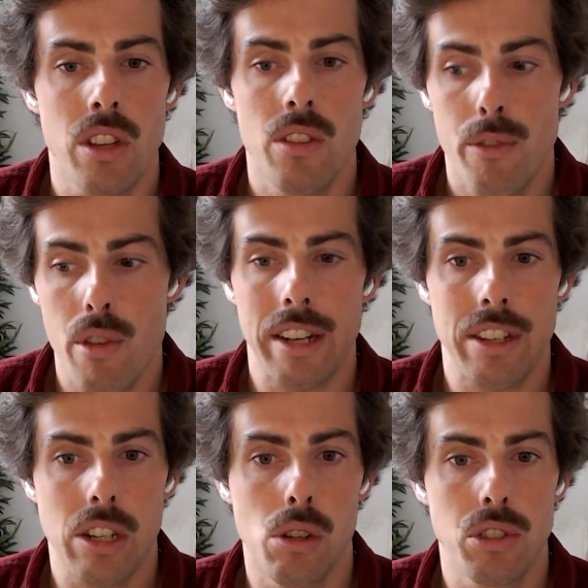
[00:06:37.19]
for that
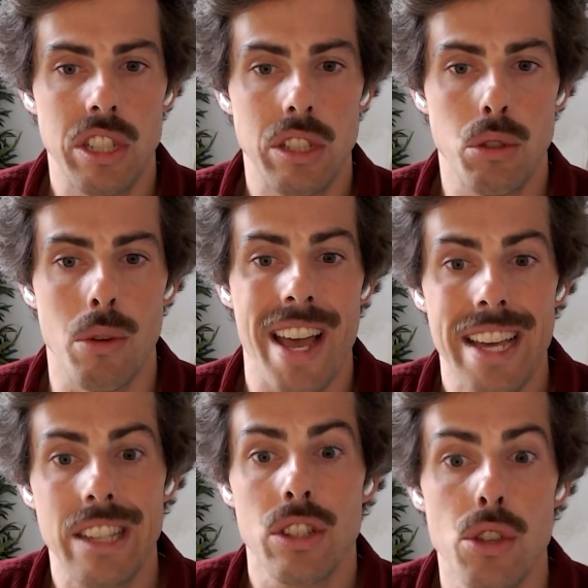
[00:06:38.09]
technology to
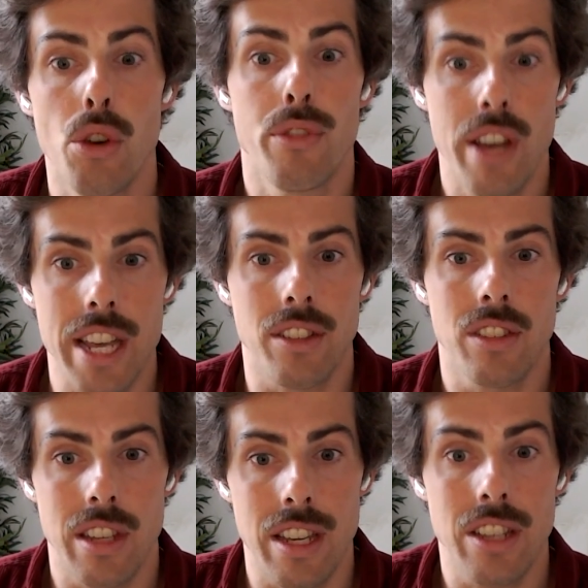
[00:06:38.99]

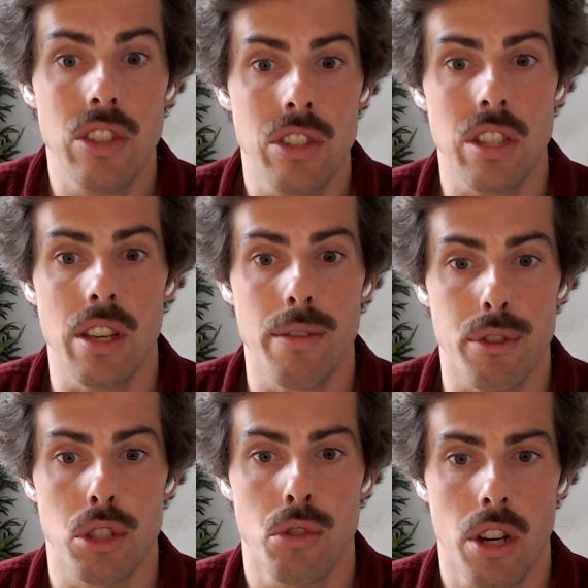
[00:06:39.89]
exnovate existing
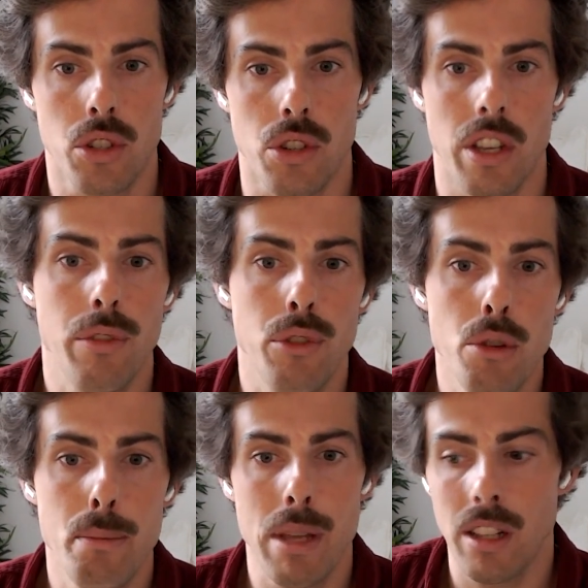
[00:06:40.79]
infrastructure. If you
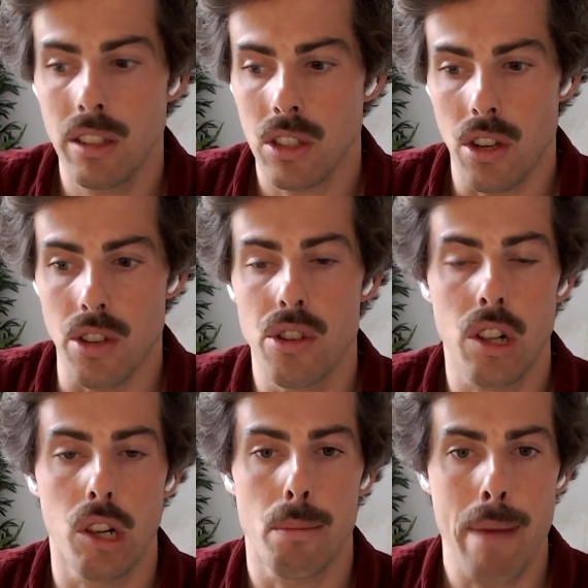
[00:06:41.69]
build a
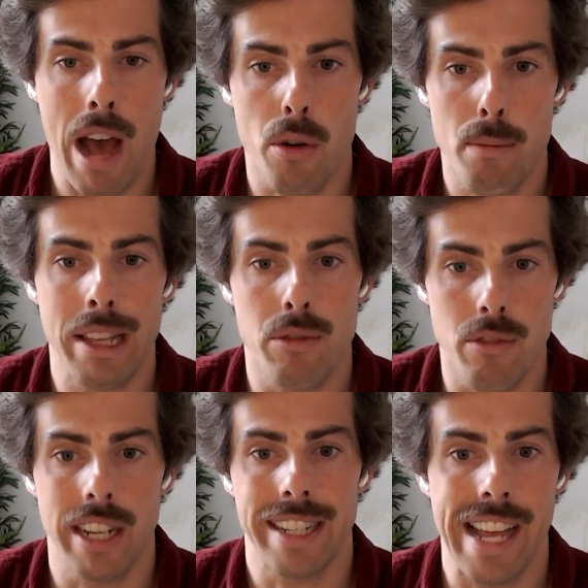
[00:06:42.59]
nuclear power plant
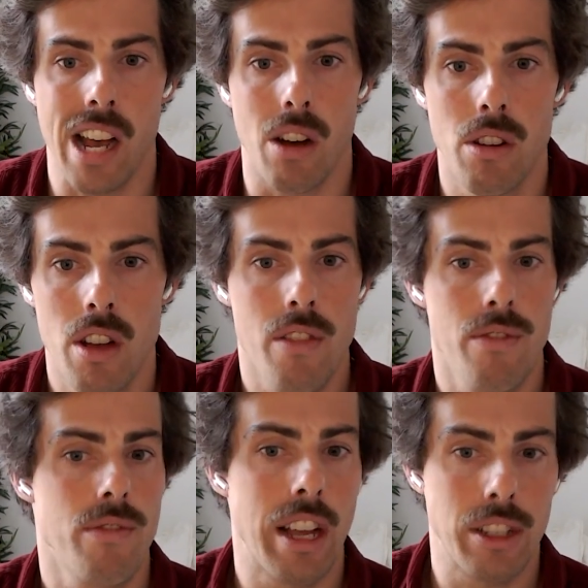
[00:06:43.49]
right now,
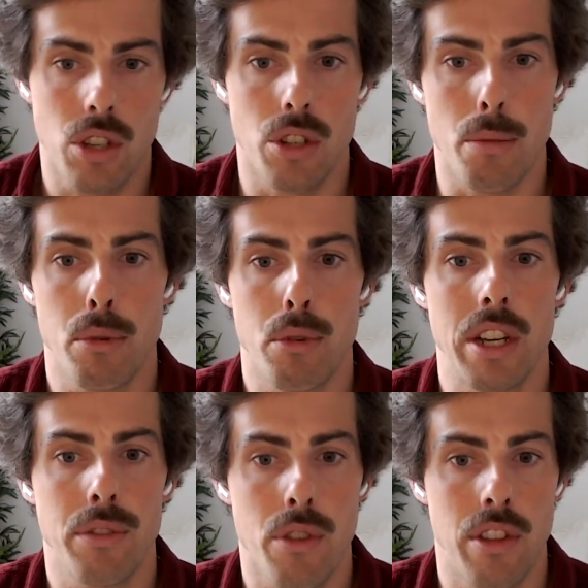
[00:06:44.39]
that's going to
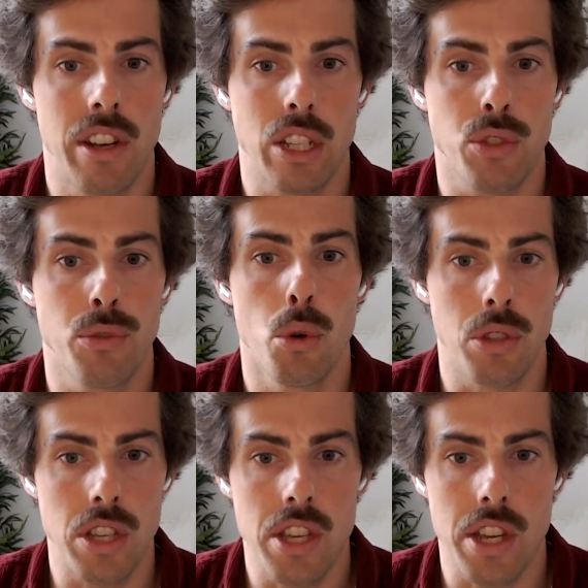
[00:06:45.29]
operate for the next 40
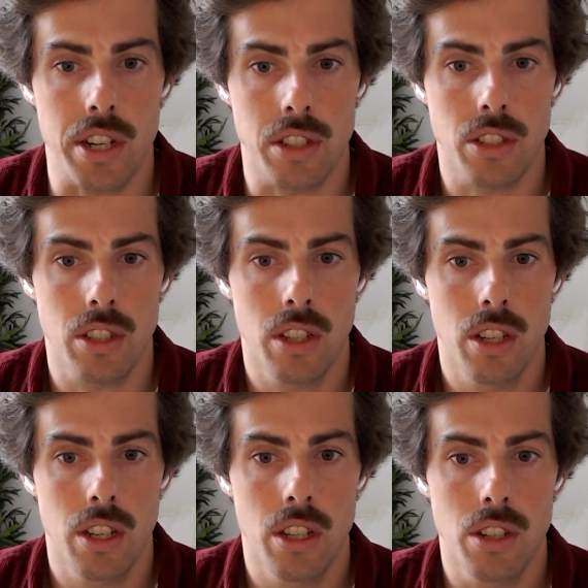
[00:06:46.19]
years.
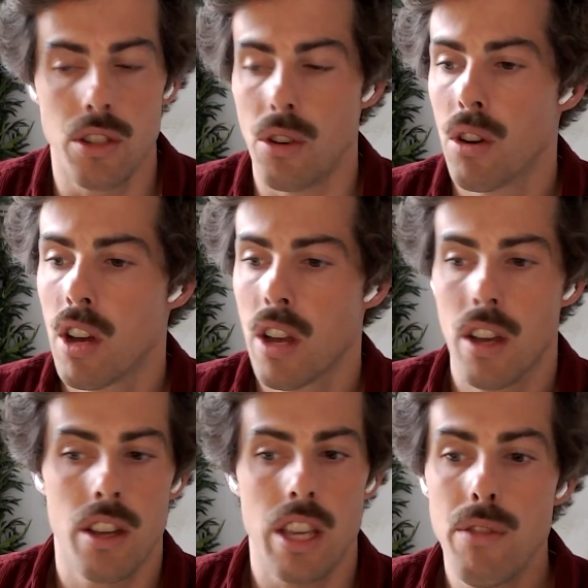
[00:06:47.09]
You know,
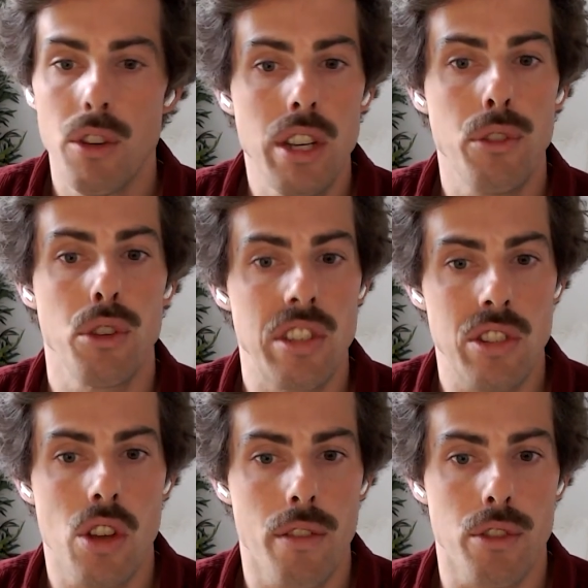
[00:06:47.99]
even if you
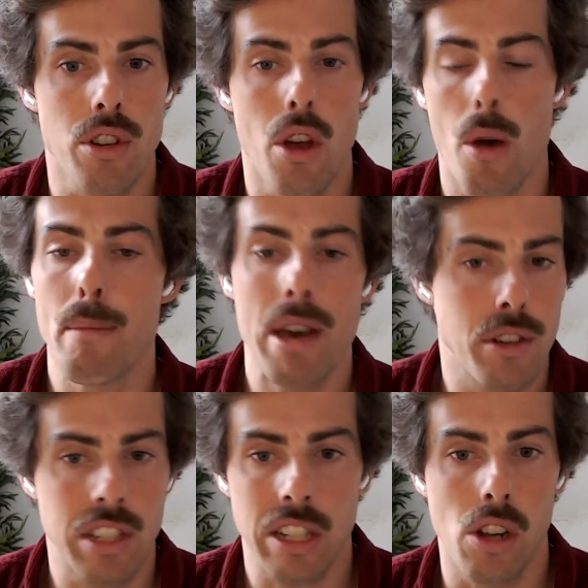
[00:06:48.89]
discover a better
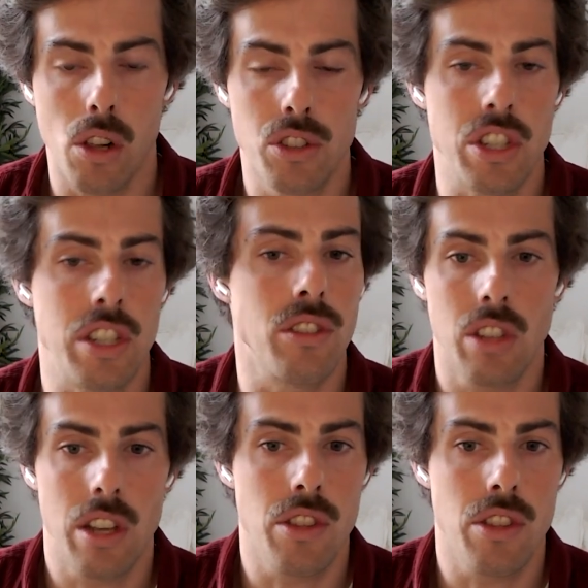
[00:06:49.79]
technology in 10